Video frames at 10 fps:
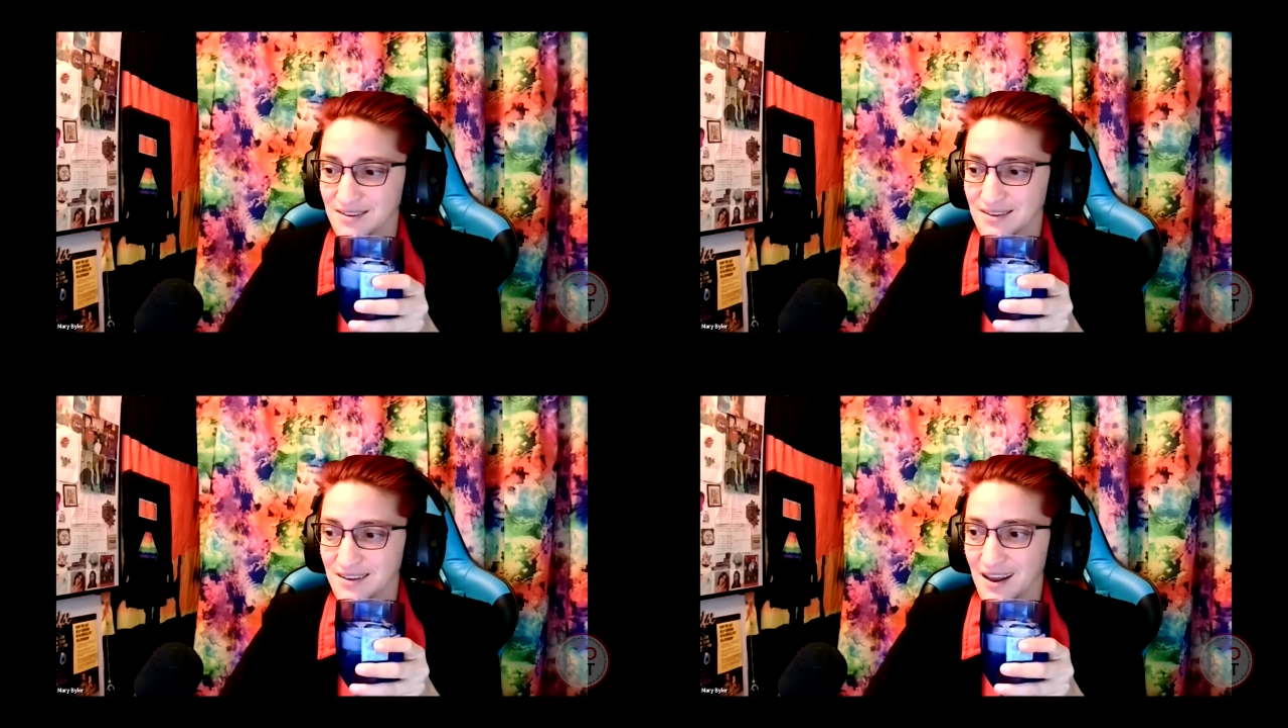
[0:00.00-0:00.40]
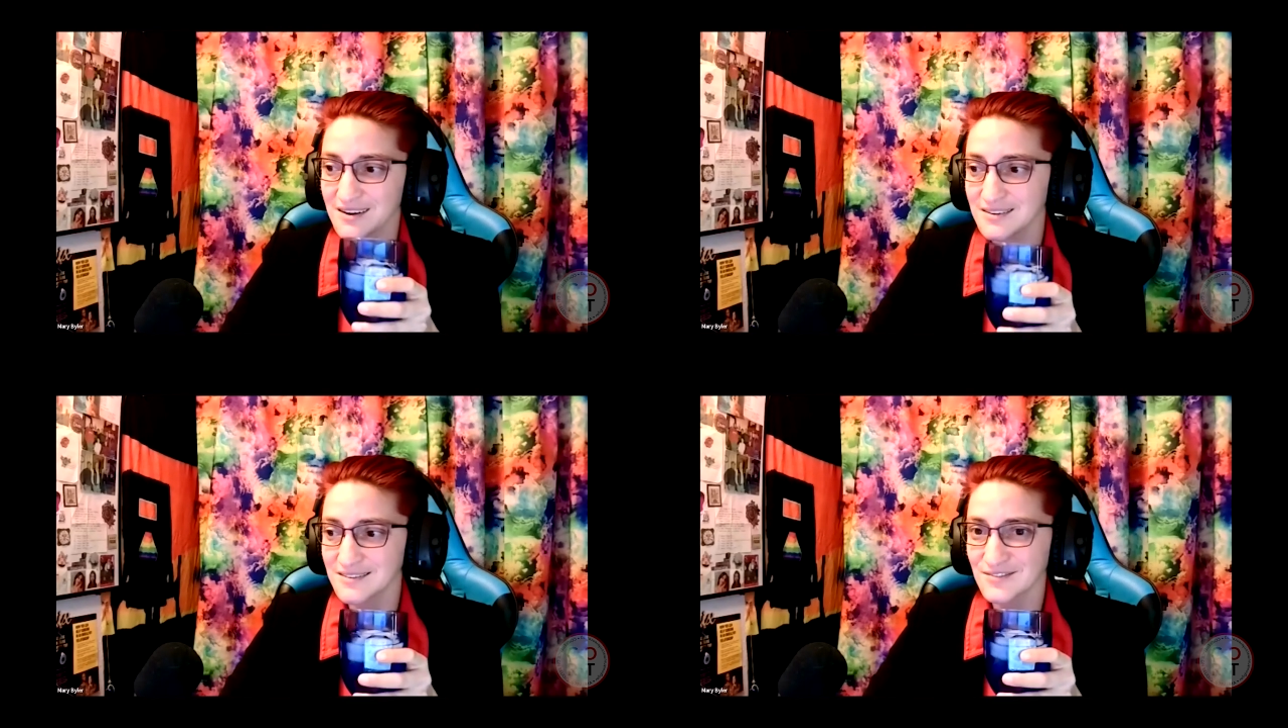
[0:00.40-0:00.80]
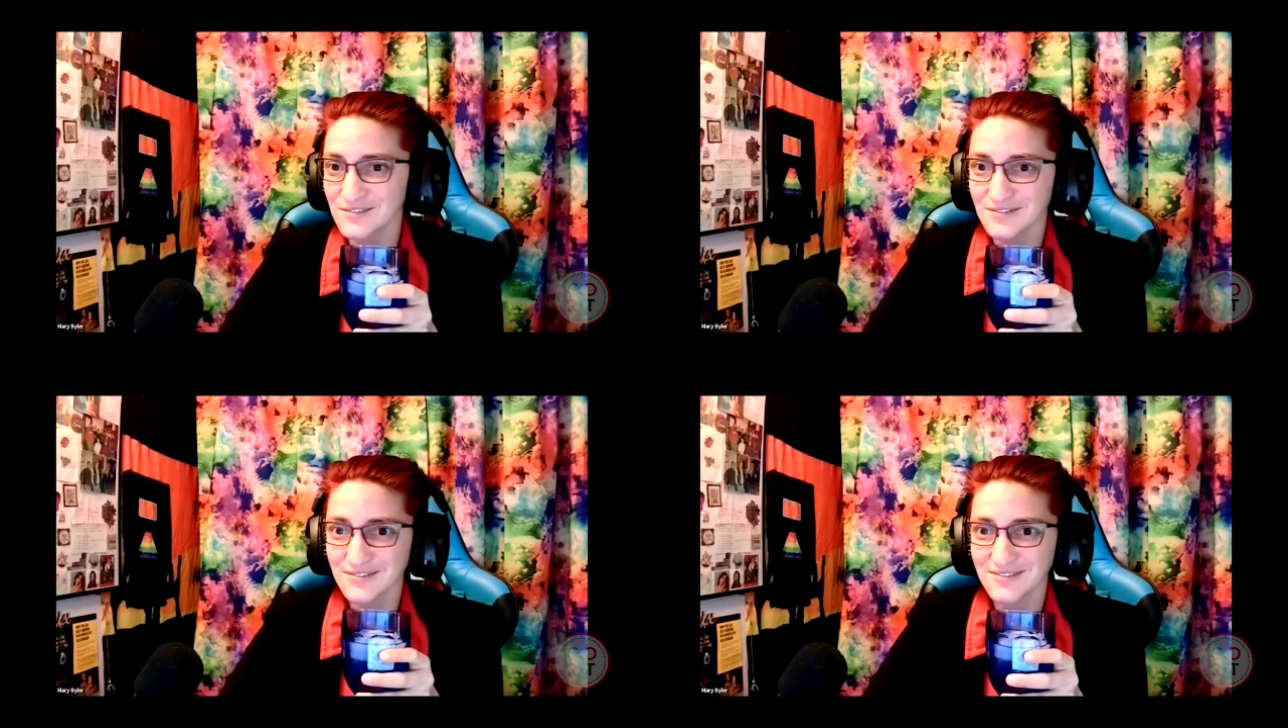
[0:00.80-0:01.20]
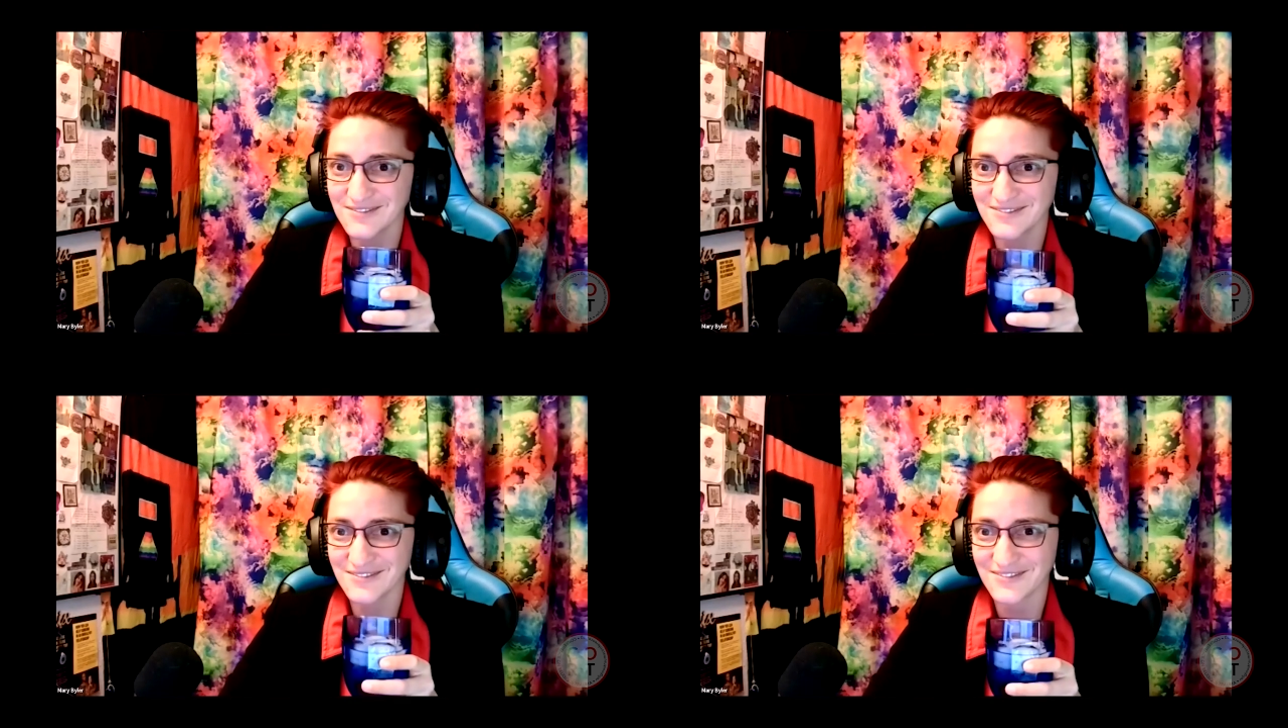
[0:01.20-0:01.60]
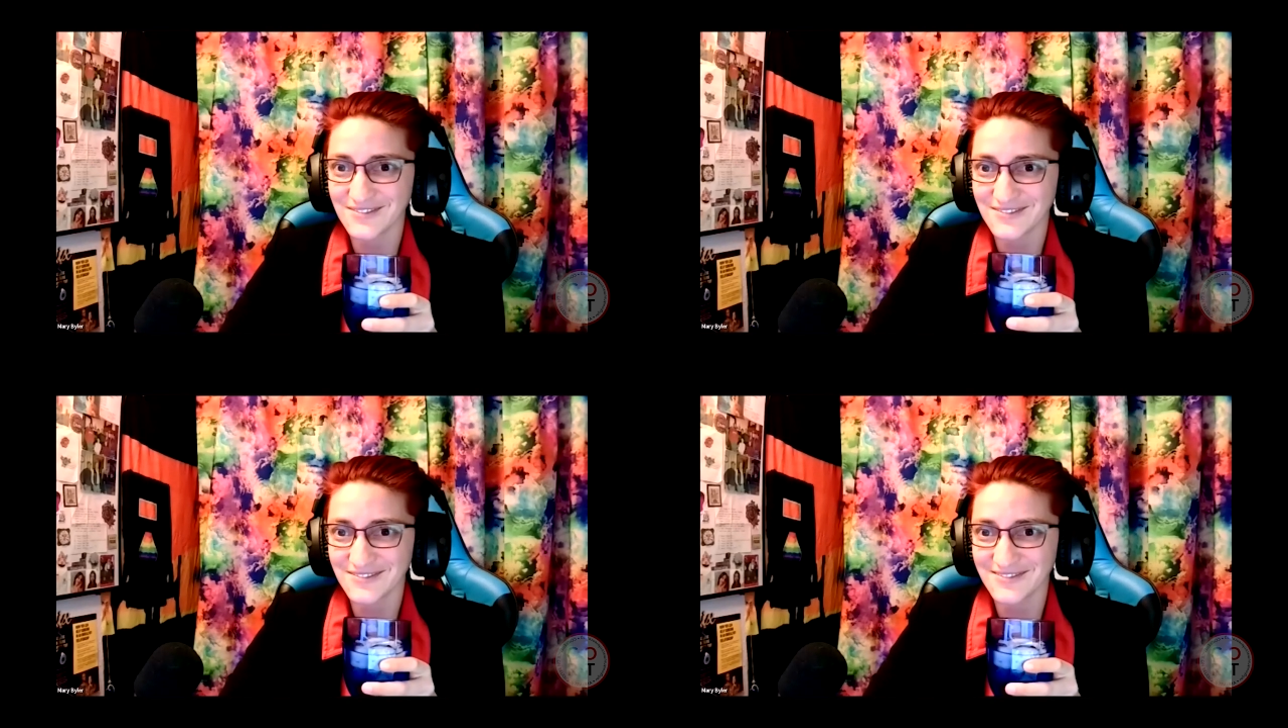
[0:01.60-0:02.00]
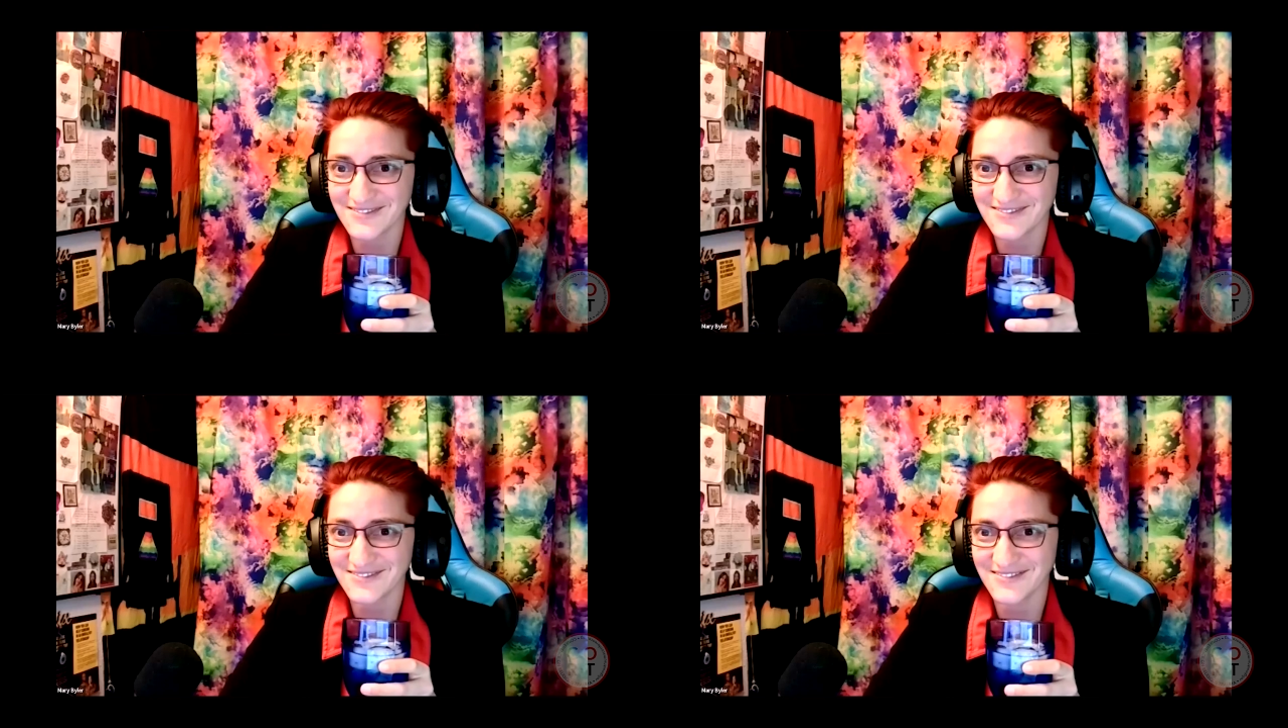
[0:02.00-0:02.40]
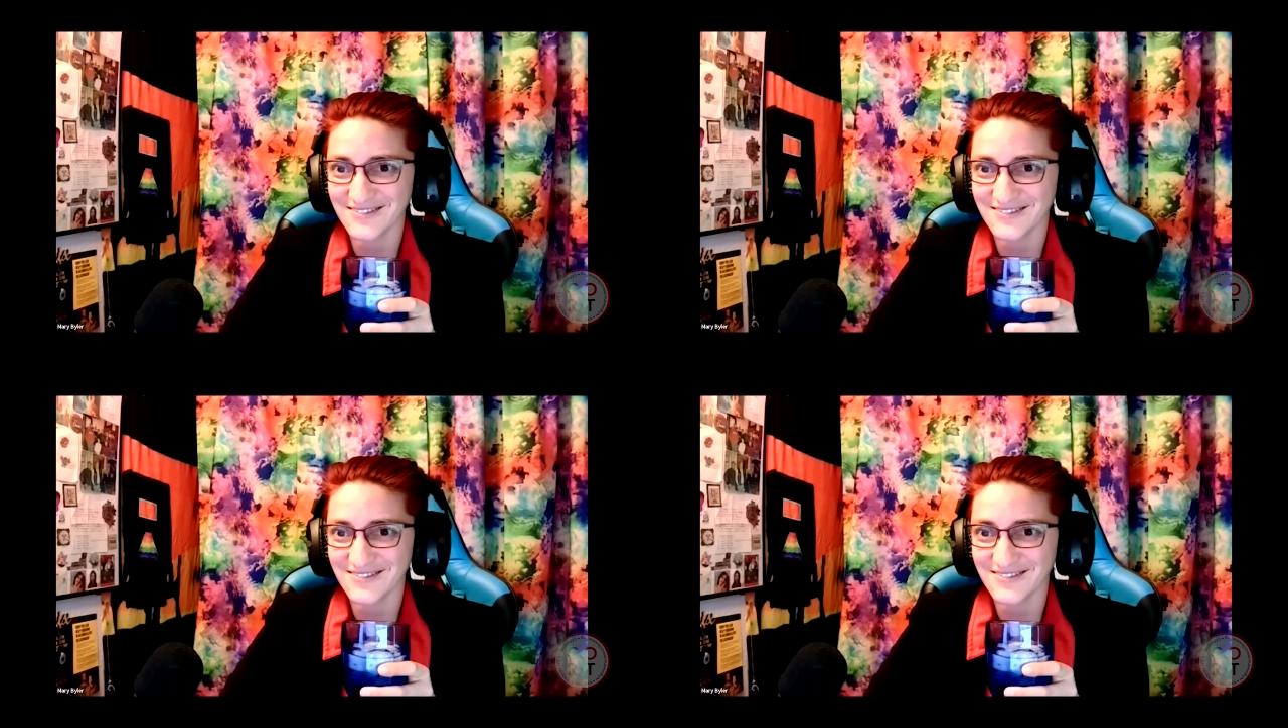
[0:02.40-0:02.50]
can can can you uh,